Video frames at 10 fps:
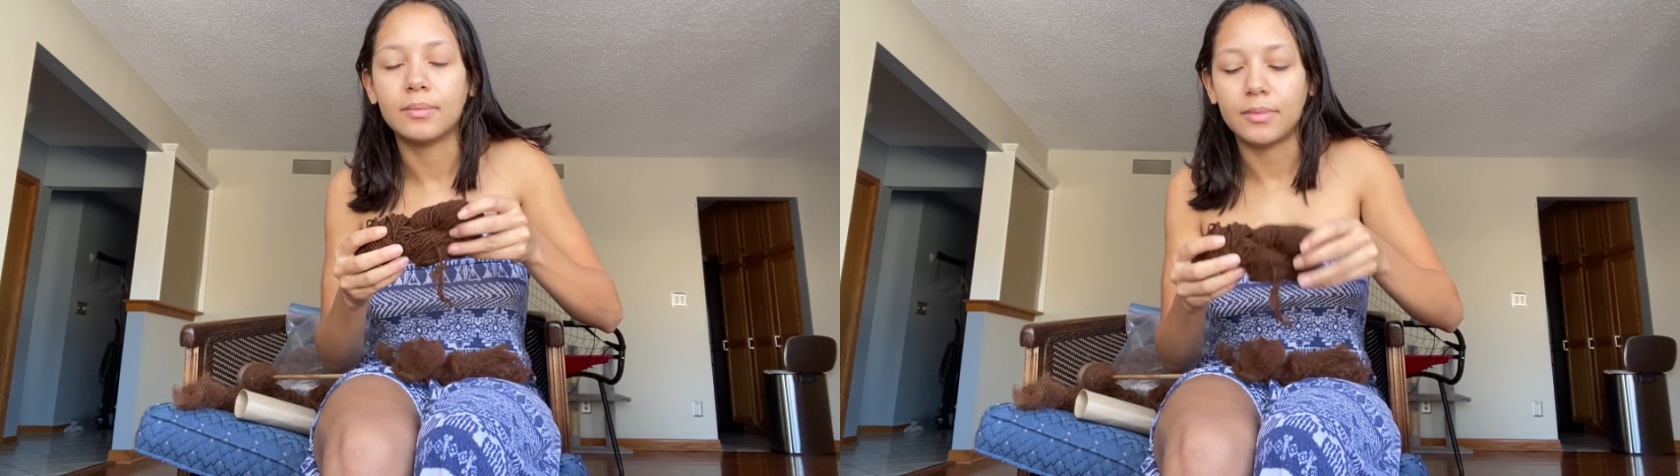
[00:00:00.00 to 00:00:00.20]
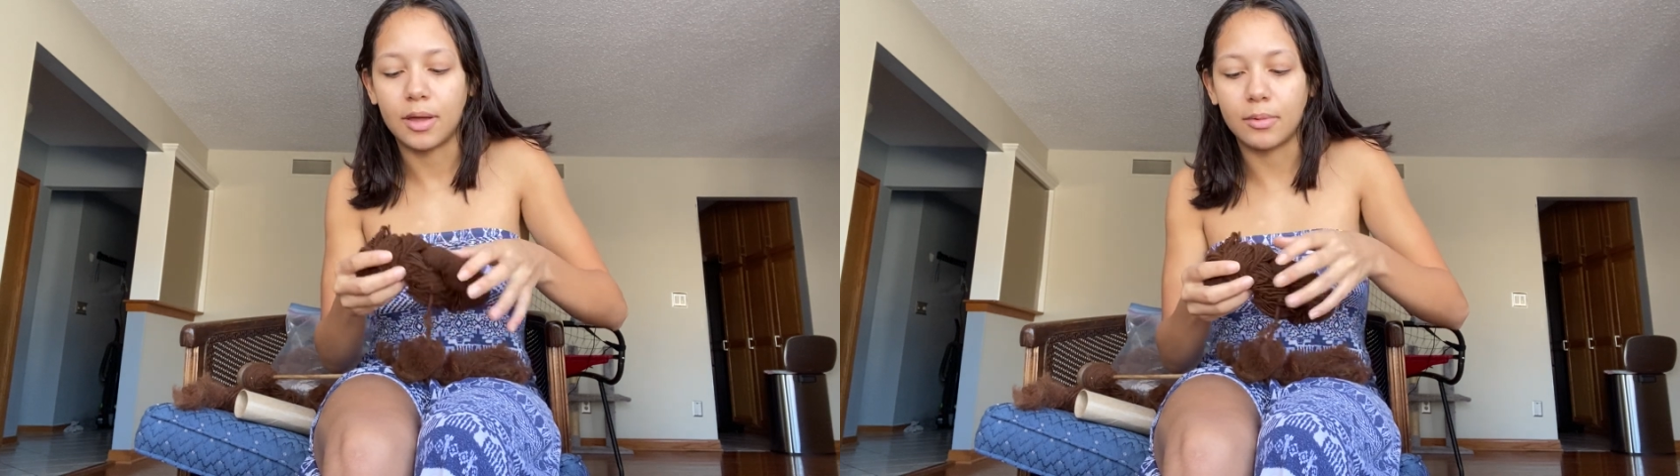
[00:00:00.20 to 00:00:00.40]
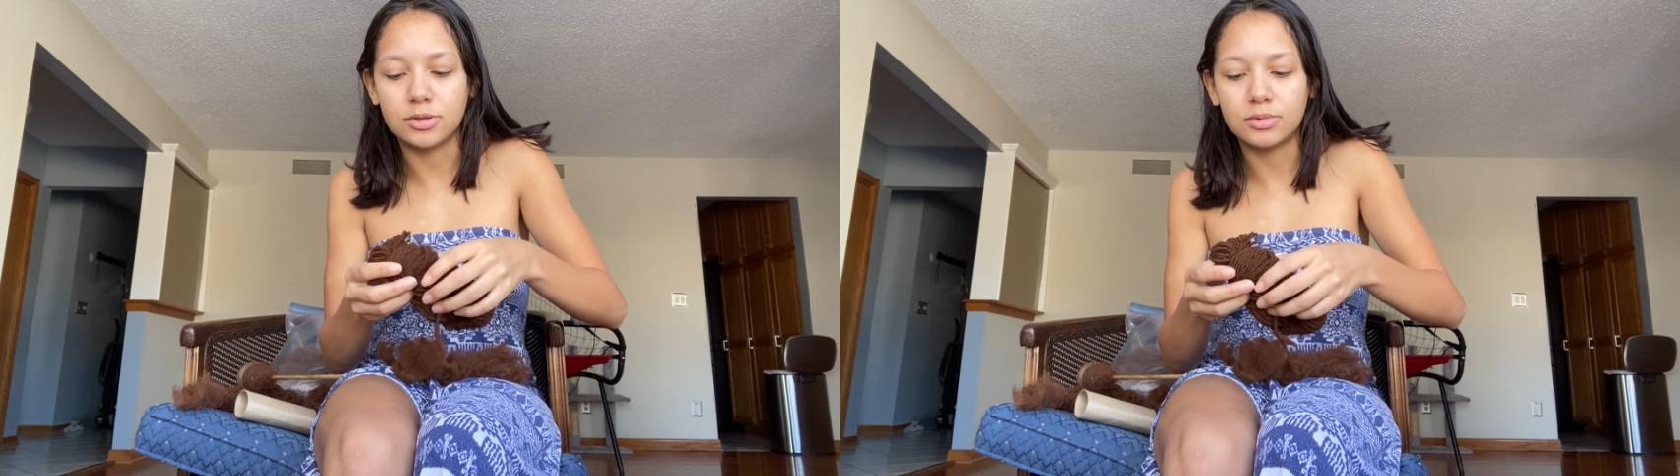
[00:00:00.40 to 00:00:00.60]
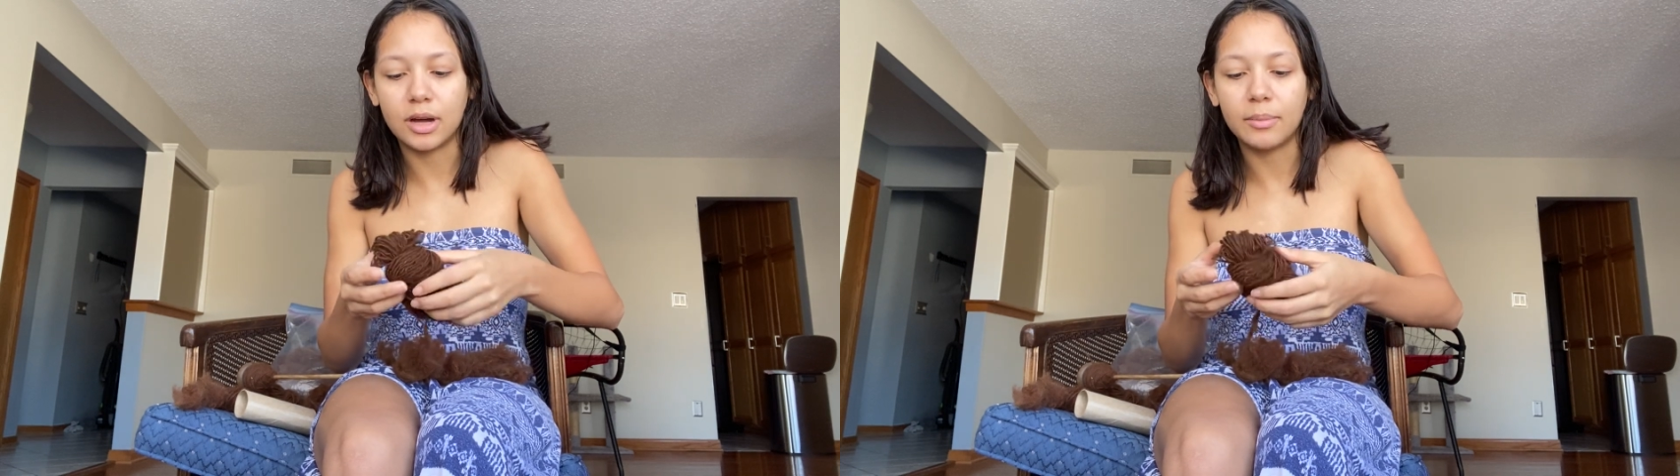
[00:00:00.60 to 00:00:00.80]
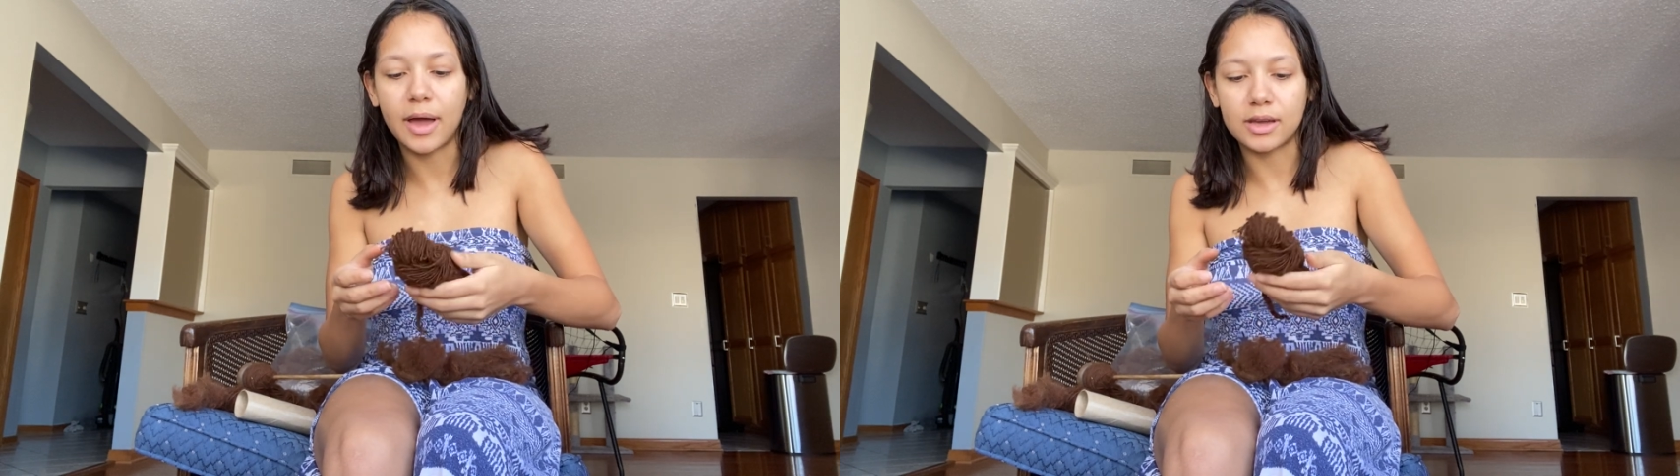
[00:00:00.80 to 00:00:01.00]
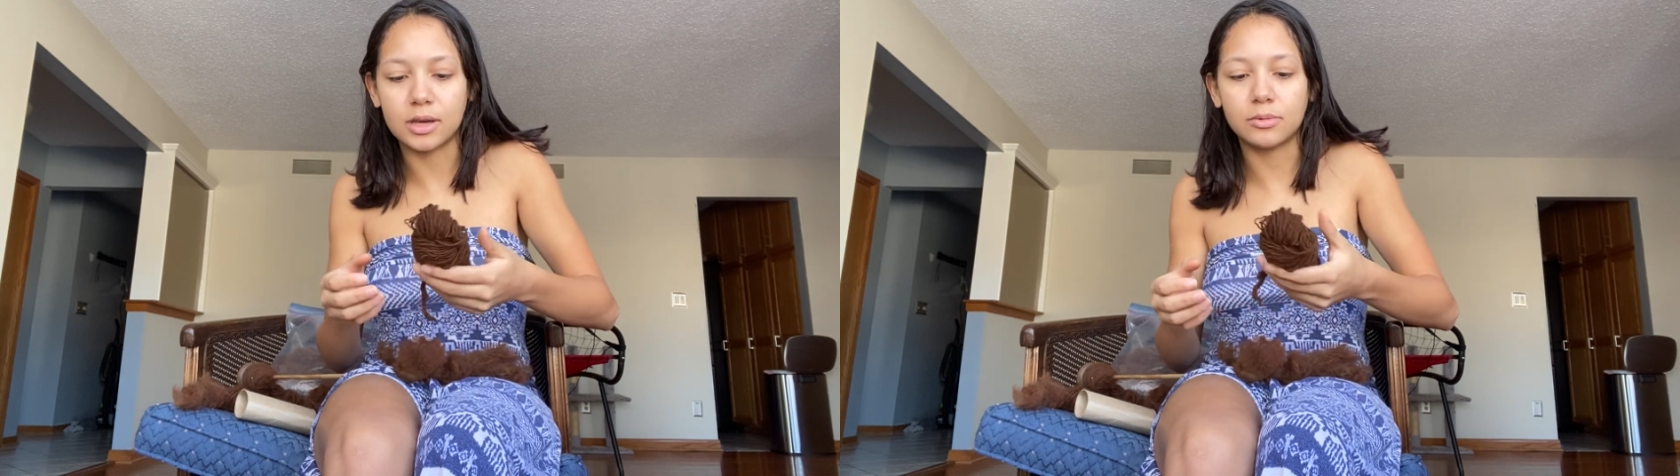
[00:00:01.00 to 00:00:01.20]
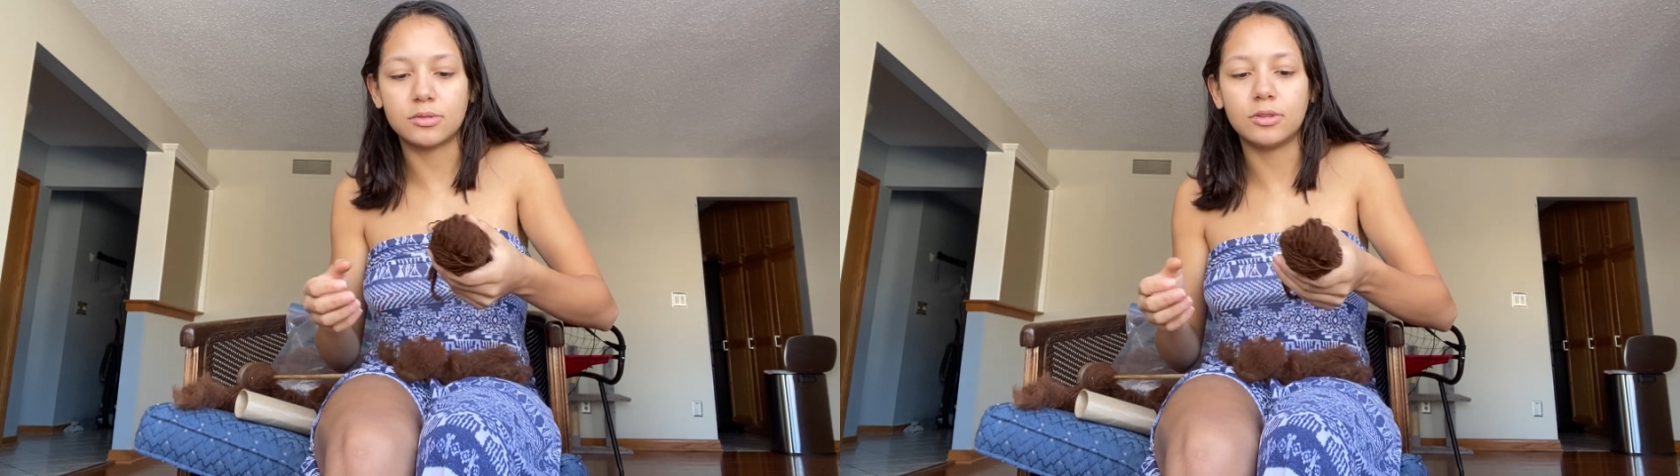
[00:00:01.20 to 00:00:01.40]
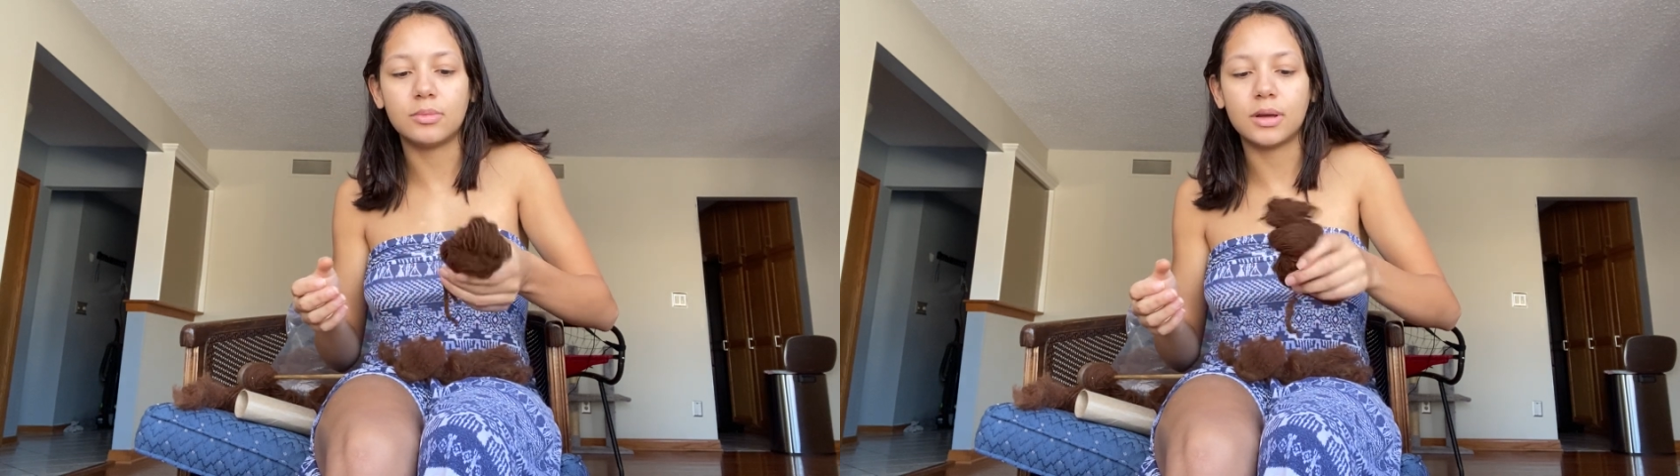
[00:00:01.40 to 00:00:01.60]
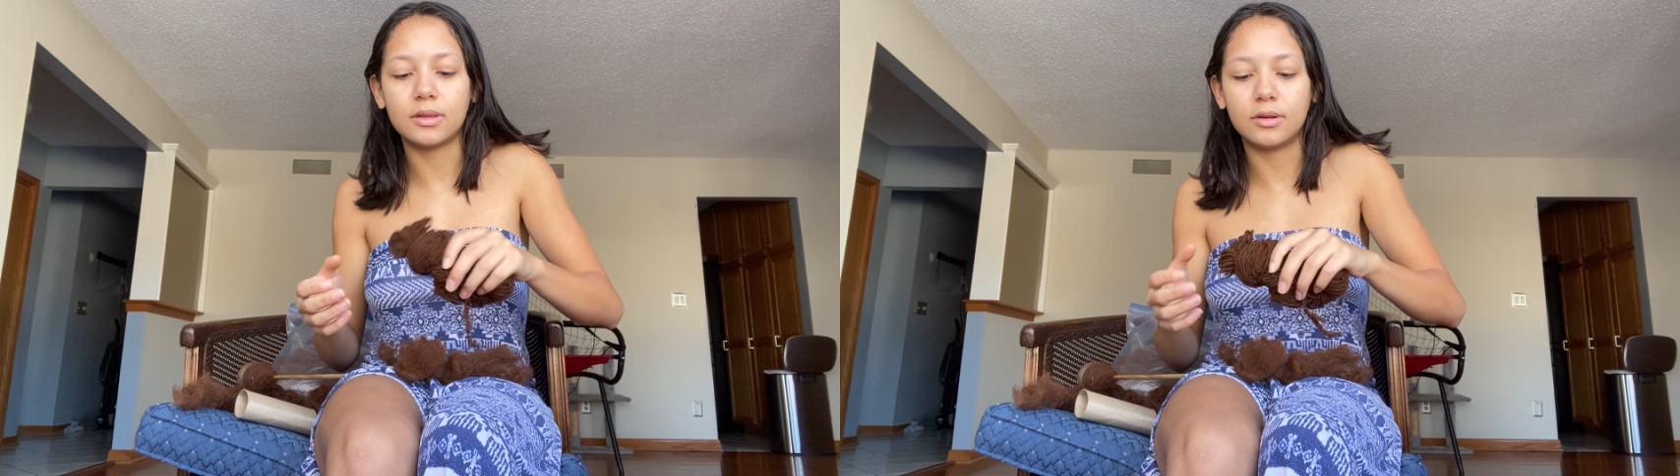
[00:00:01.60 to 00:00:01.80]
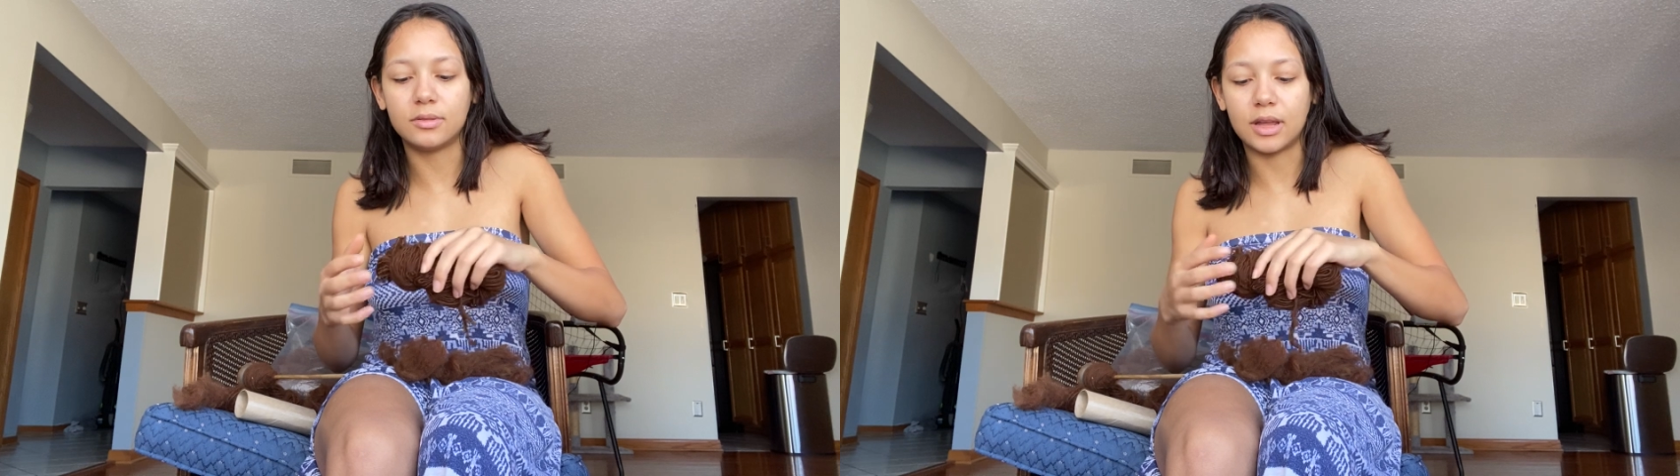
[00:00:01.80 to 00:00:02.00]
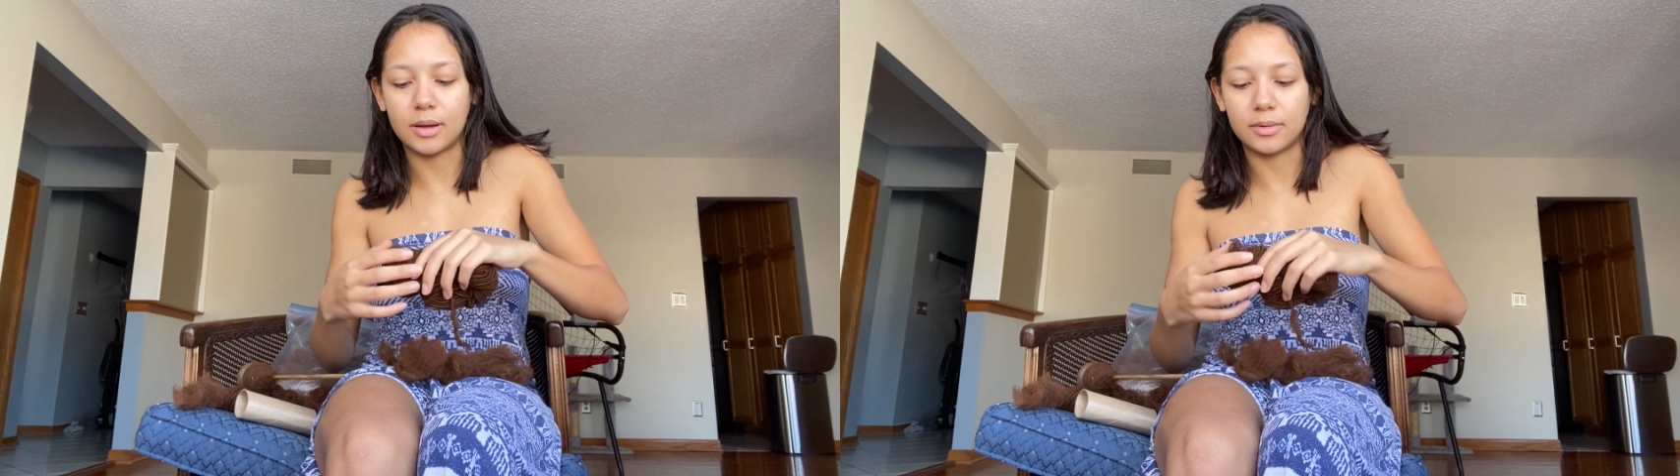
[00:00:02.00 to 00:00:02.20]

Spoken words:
And once you come back, it will still be a little damp.